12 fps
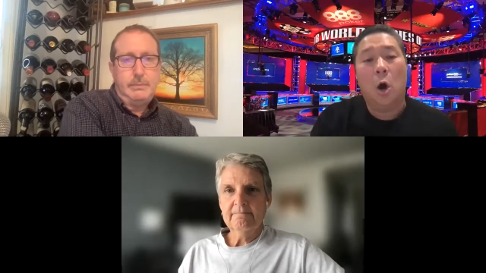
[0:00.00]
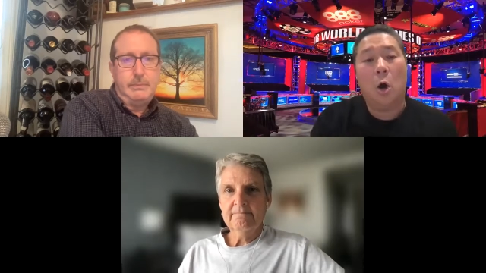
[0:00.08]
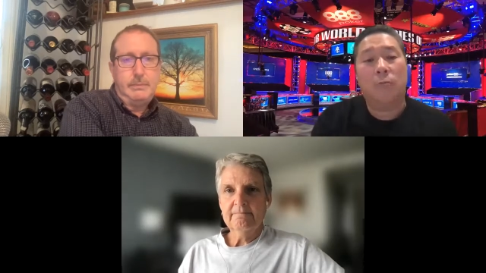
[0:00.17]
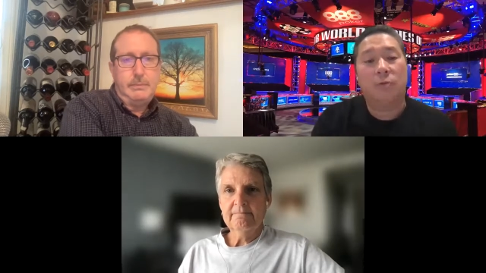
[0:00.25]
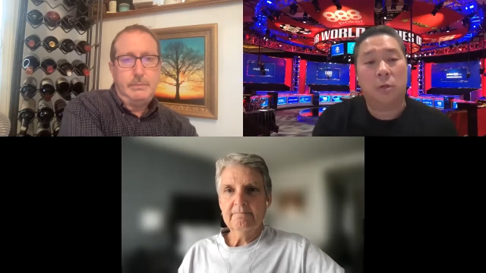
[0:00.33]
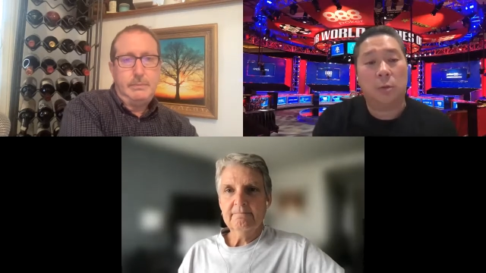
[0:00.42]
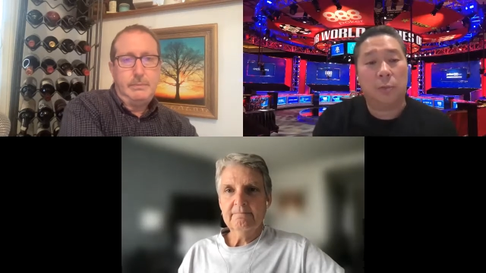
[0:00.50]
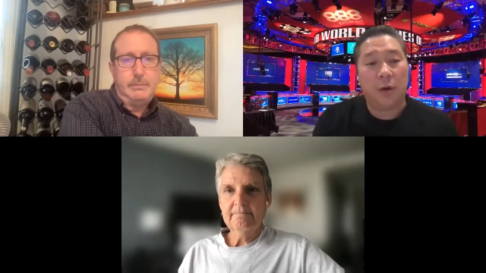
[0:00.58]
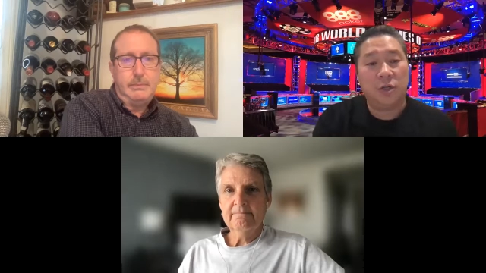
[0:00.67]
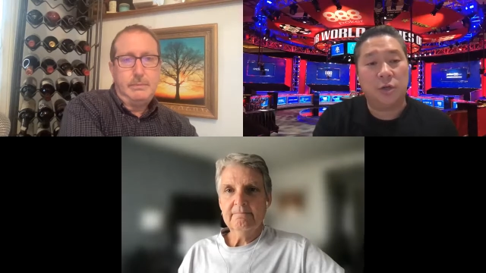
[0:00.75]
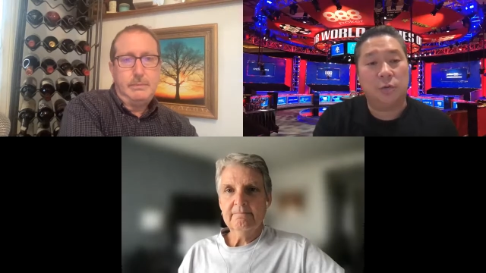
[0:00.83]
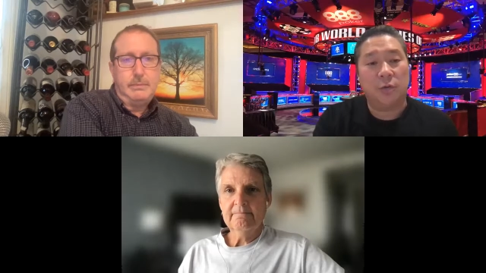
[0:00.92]
Speaker 1: Hope for
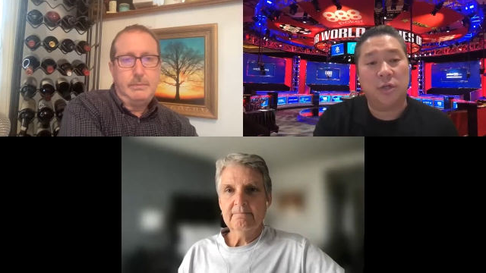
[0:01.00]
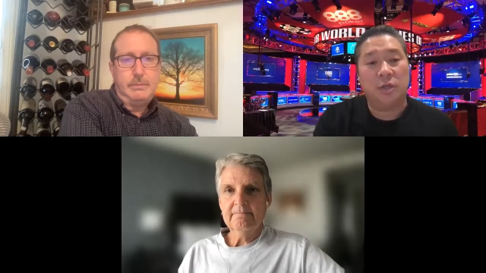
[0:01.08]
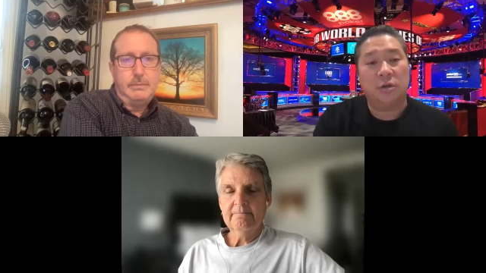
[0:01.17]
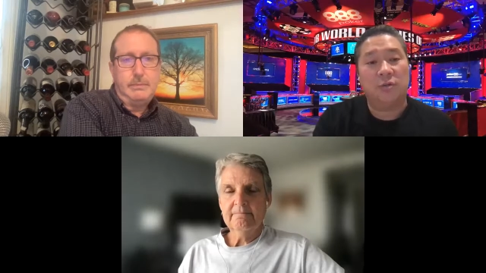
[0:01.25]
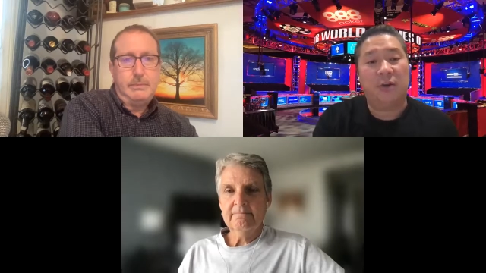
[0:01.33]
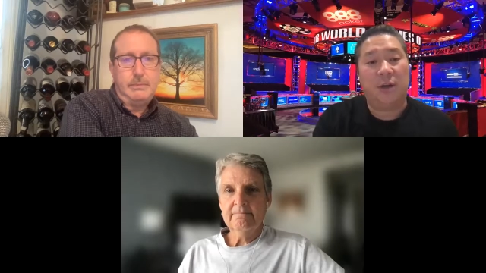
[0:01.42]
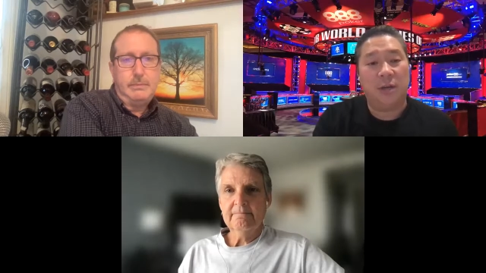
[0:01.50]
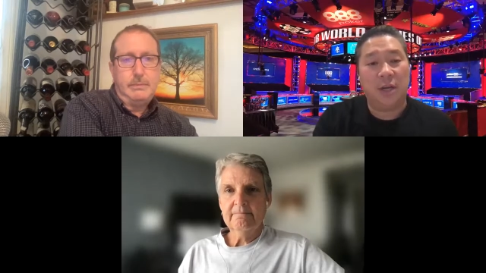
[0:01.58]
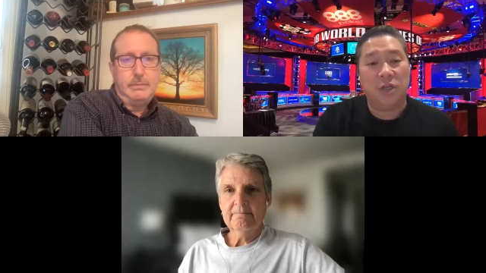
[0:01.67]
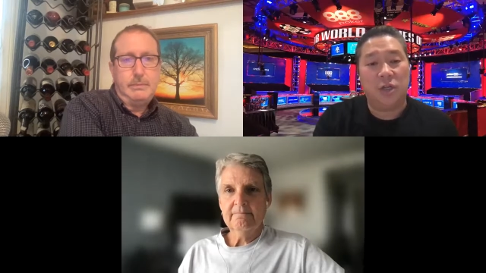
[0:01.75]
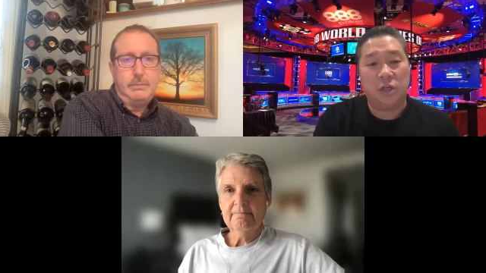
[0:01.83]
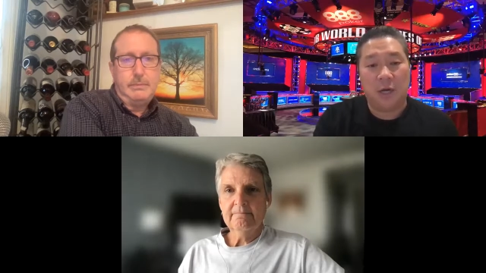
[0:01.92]
Depression Research
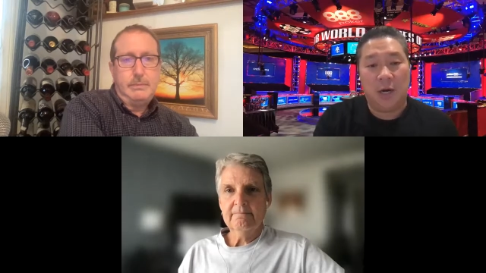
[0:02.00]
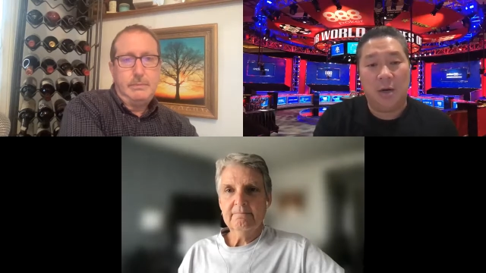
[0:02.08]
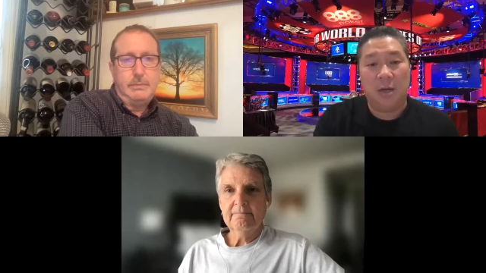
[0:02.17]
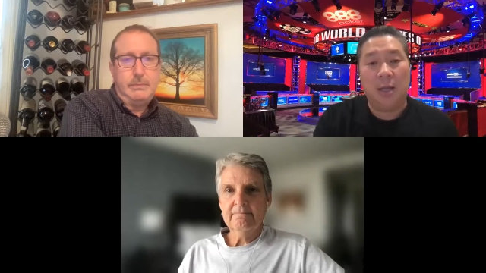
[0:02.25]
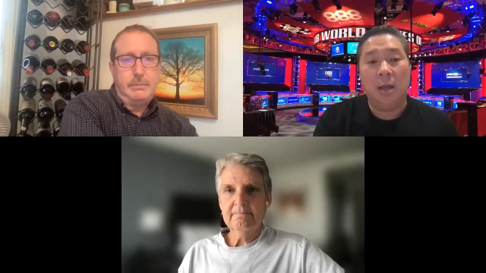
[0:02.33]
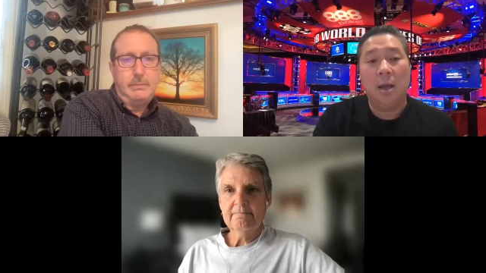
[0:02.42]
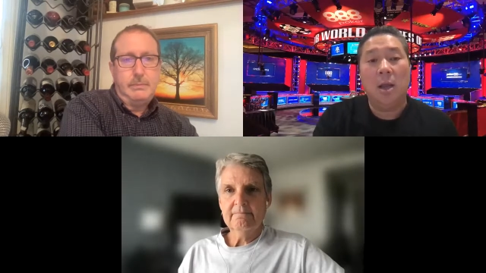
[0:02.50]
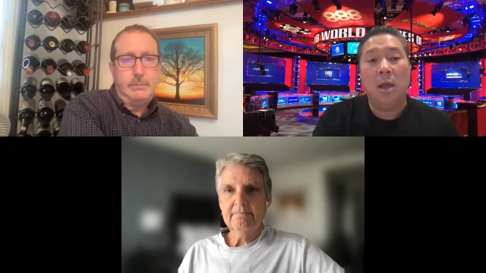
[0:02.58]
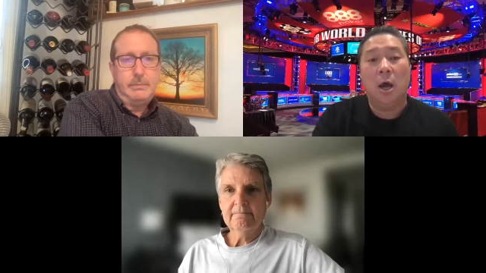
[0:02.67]
Foundation charity.